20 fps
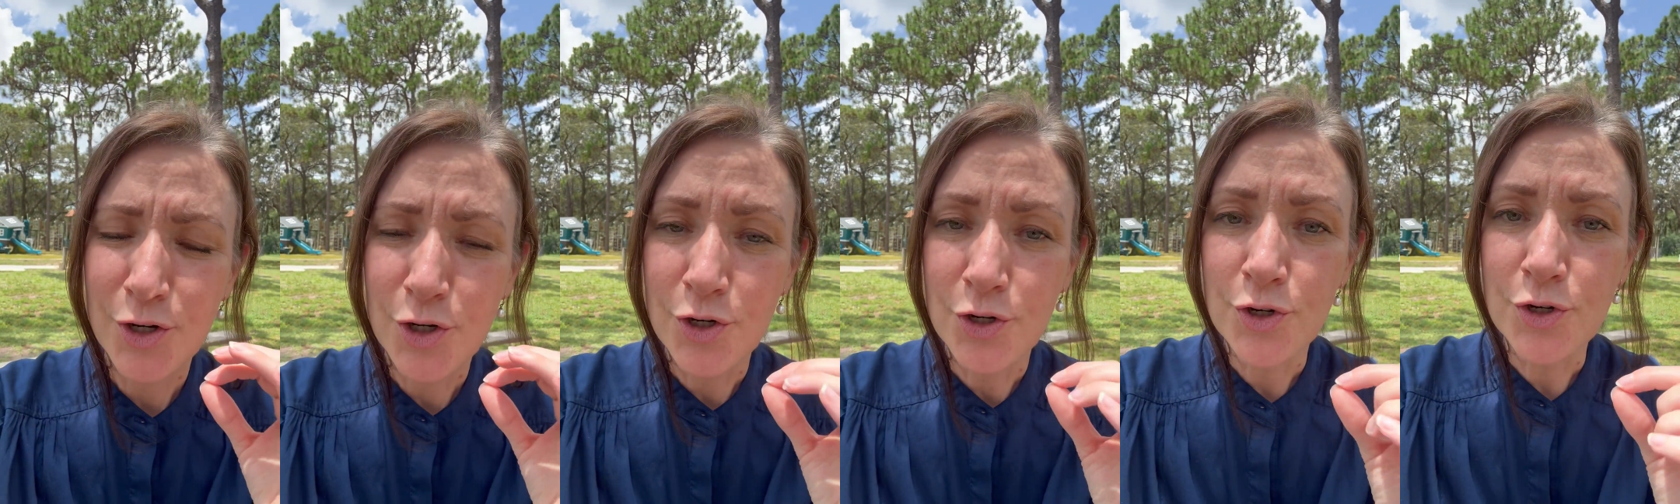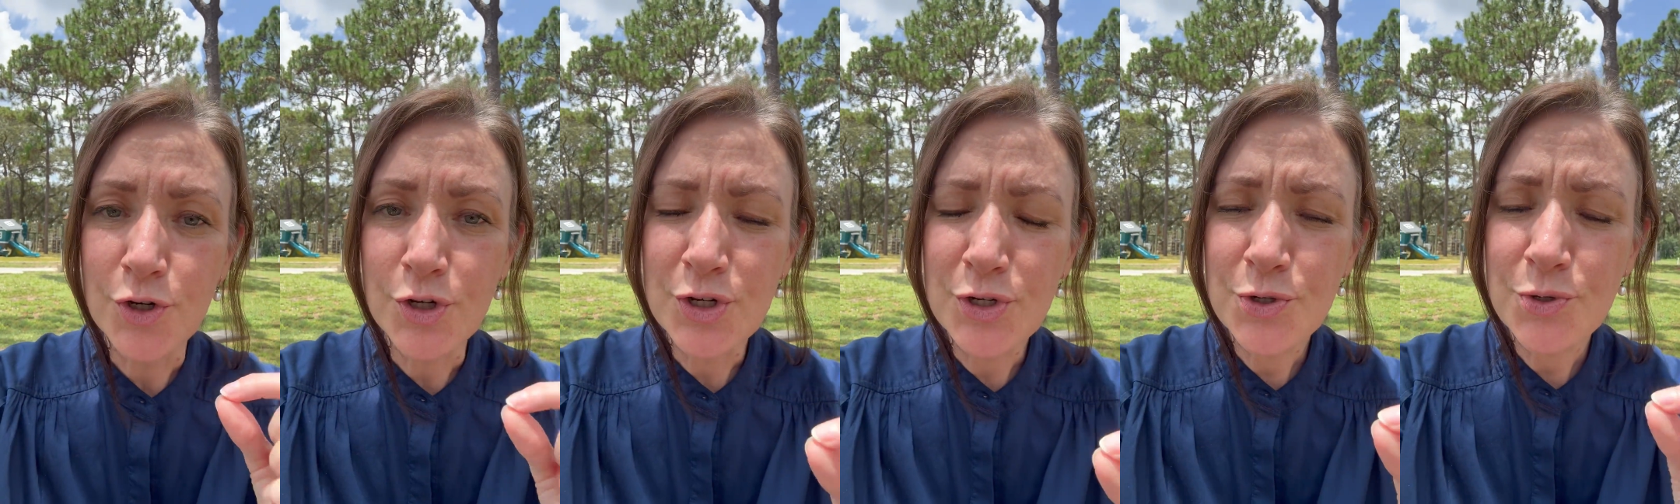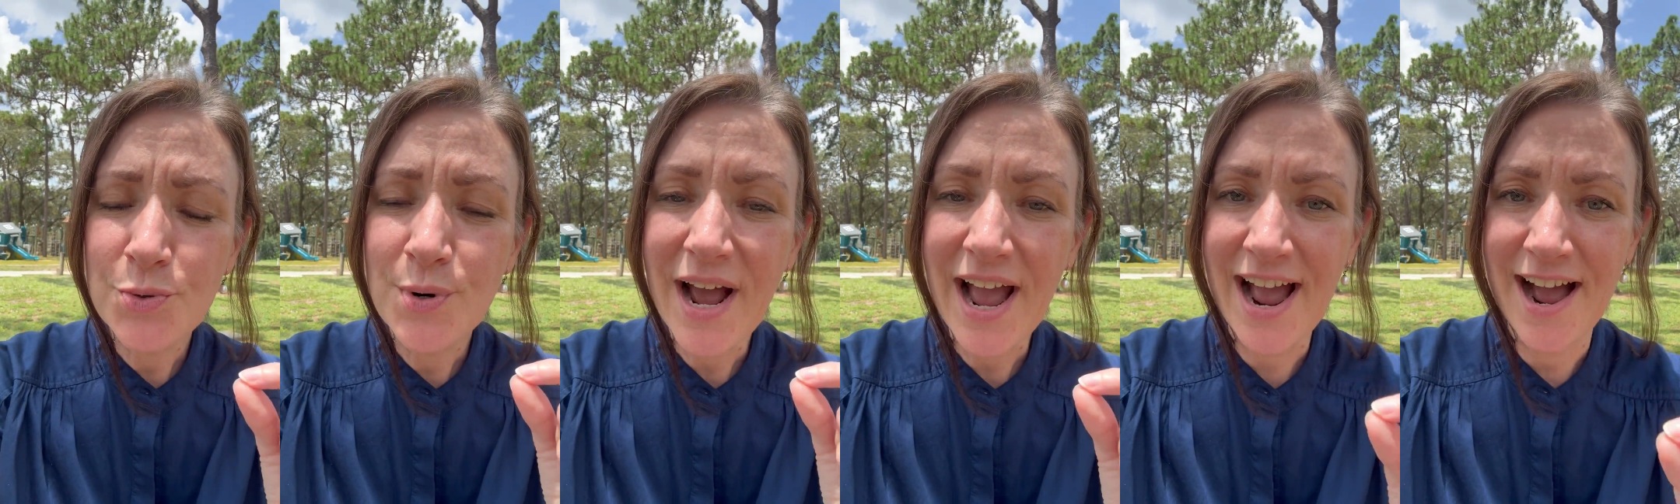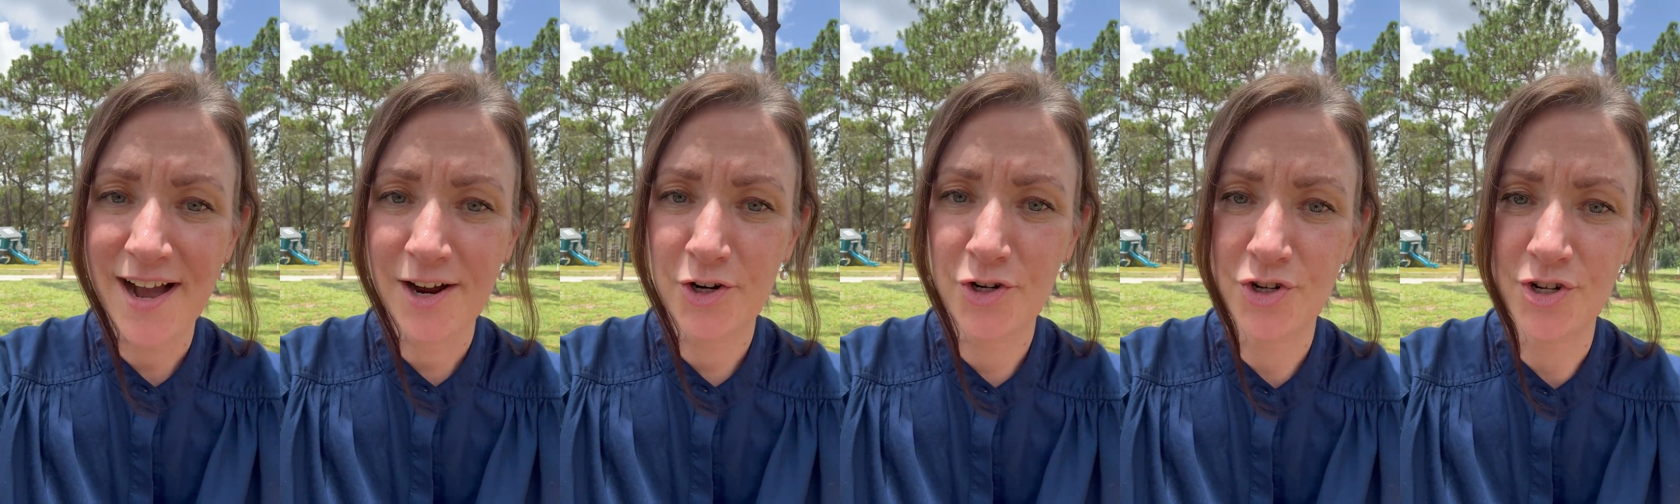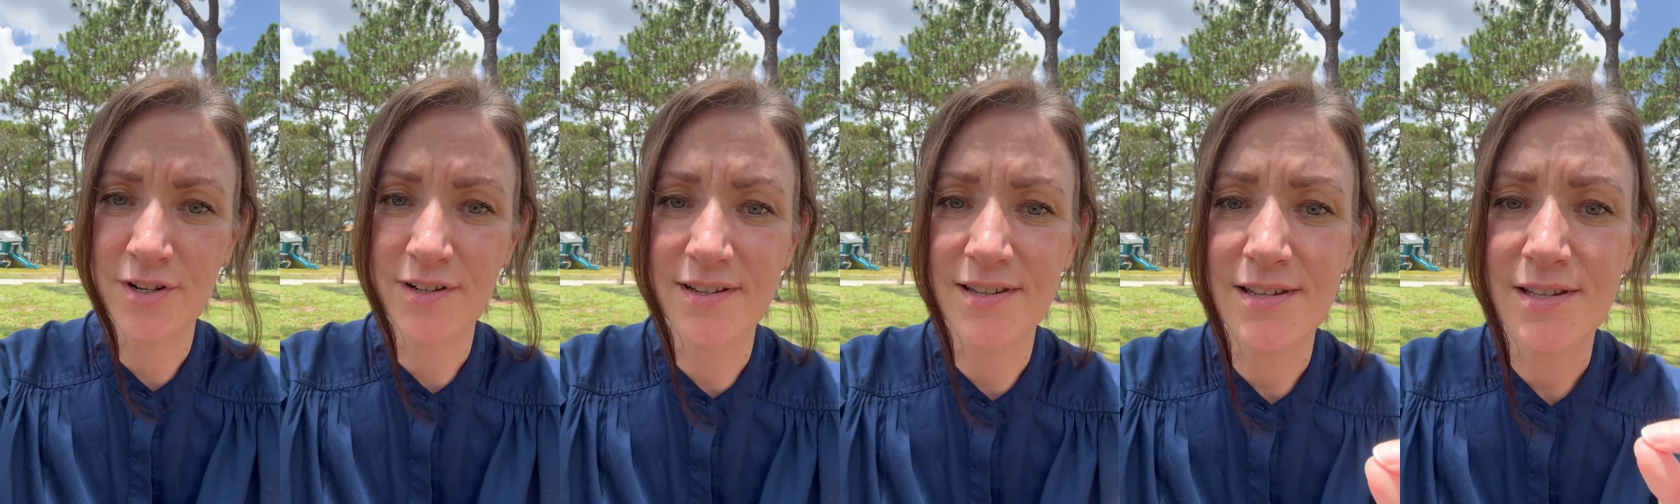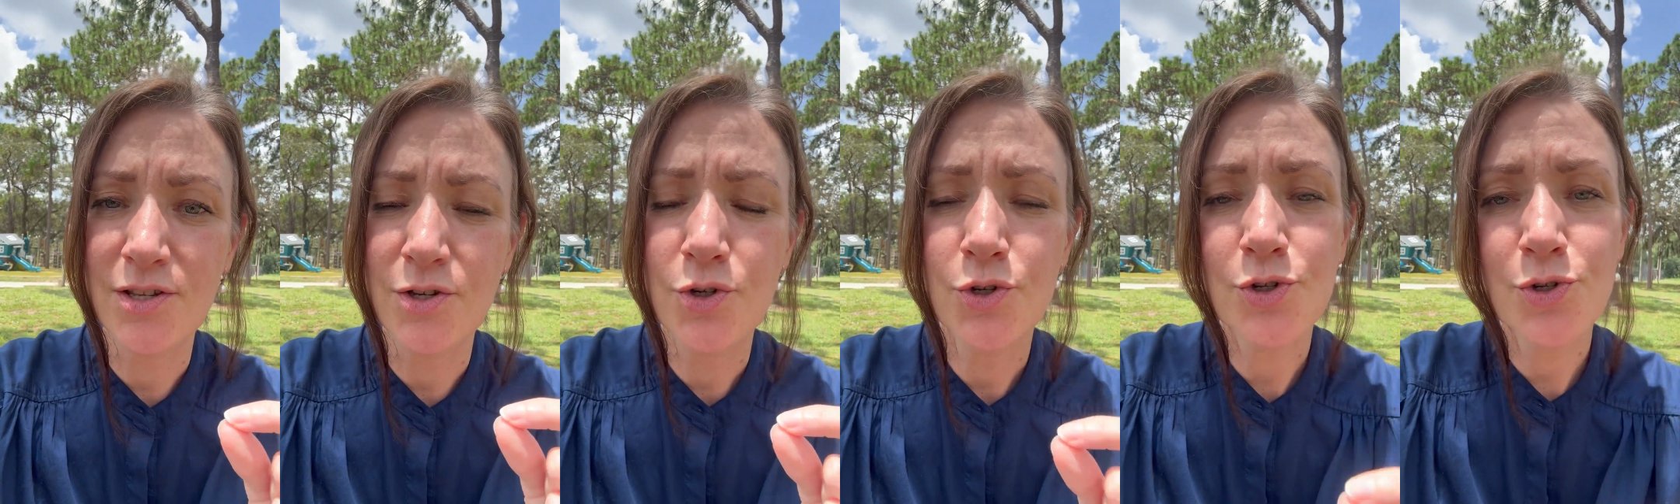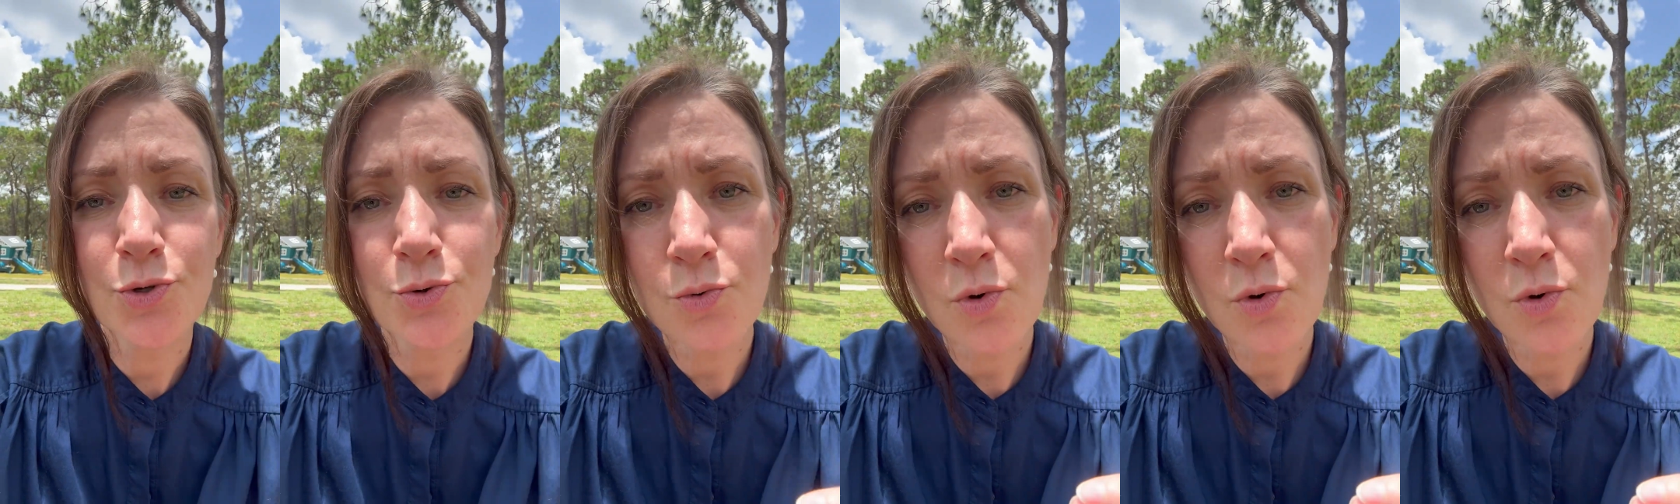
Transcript: New actions, new